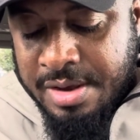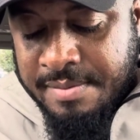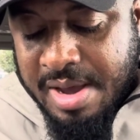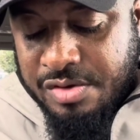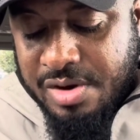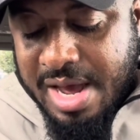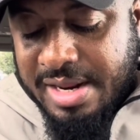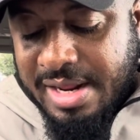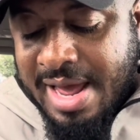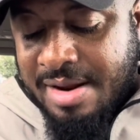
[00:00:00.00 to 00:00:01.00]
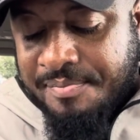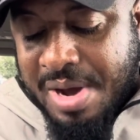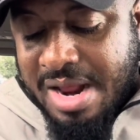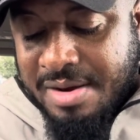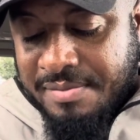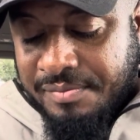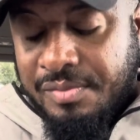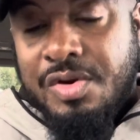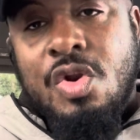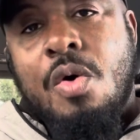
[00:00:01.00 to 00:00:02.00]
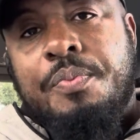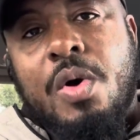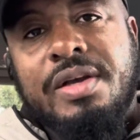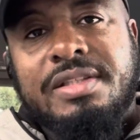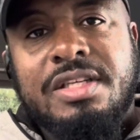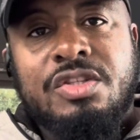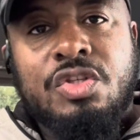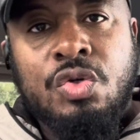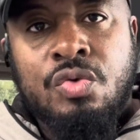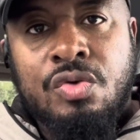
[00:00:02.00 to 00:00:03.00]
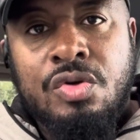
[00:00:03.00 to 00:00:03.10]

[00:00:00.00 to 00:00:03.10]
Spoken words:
Man United at the bottom, no points in 2,